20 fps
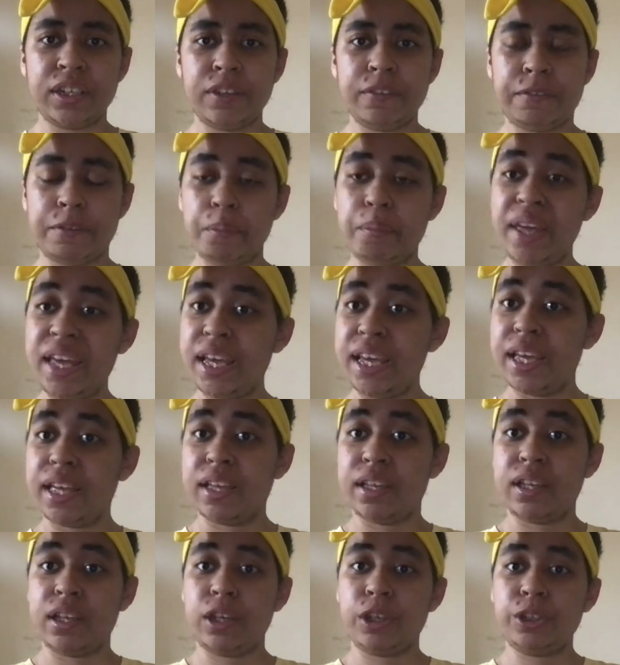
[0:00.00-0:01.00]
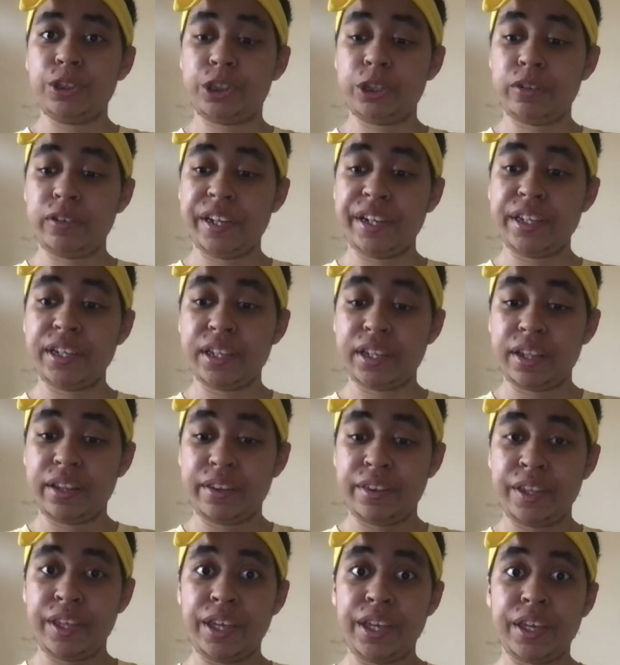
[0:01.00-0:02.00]
for me during
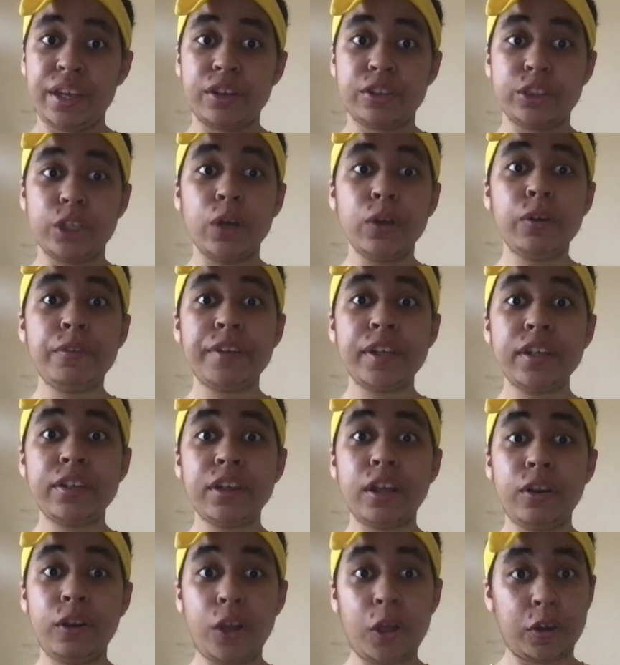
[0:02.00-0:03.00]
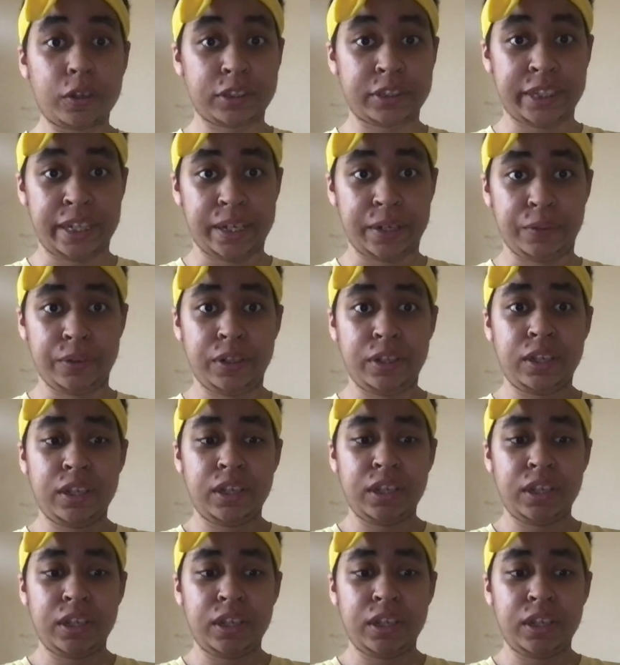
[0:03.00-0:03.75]
the COVID lockdown.